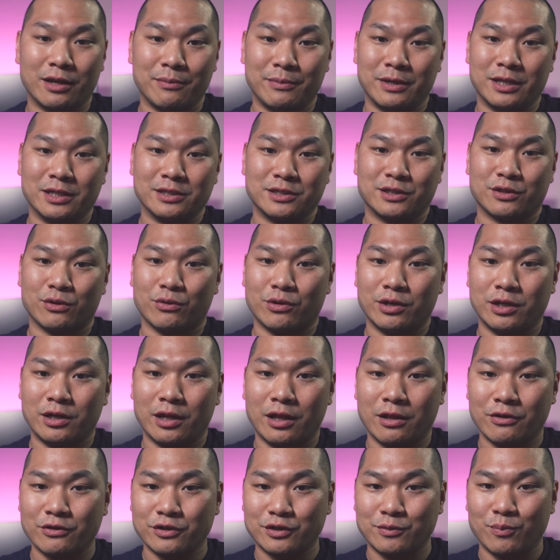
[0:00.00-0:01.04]
I mean, it's
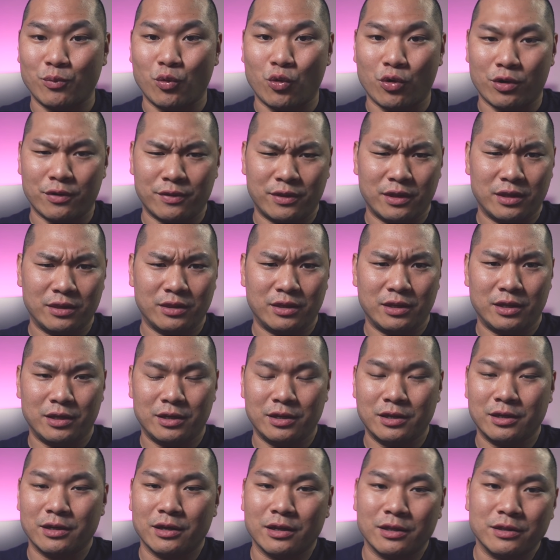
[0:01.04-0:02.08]
$30 more than
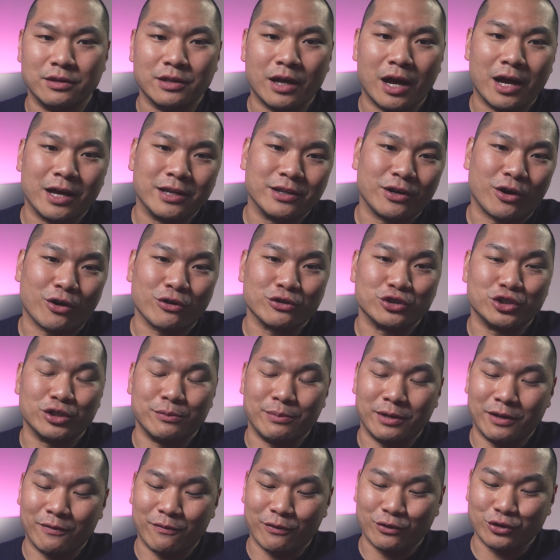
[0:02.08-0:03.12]
the
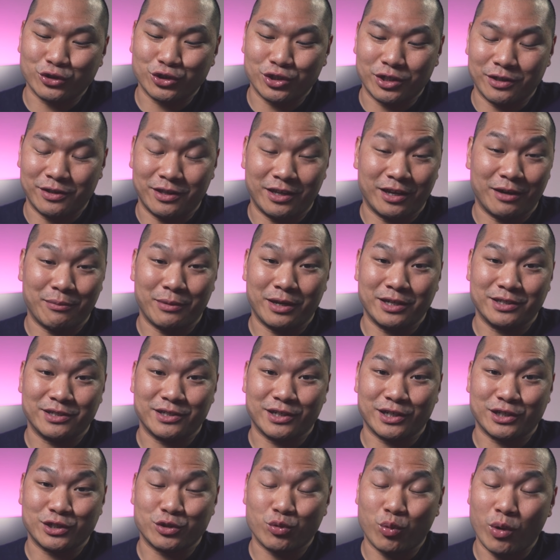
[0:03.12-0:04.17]
non-RGB version of the
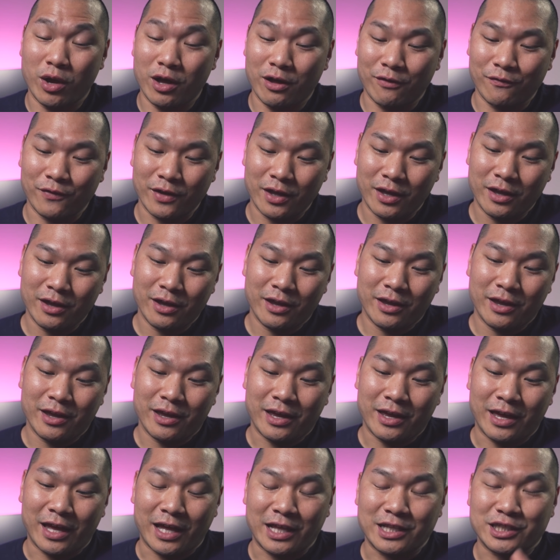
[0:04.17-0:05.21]
MA612.
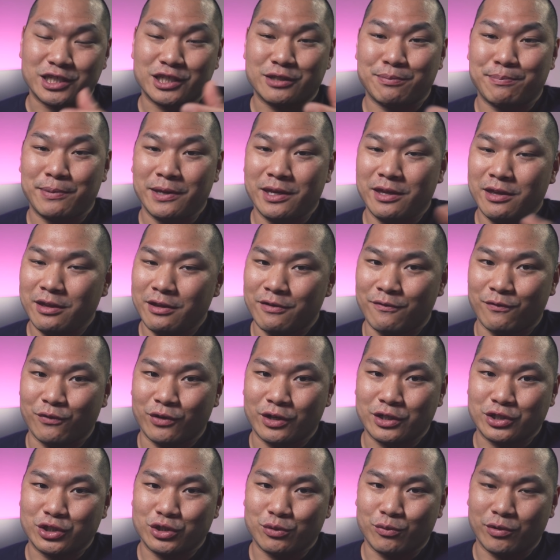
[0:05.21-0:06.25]
And speaking of
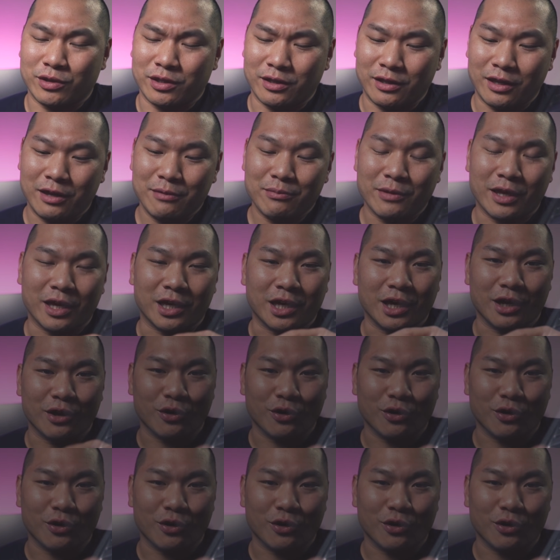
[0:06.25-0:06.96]
which, with a name like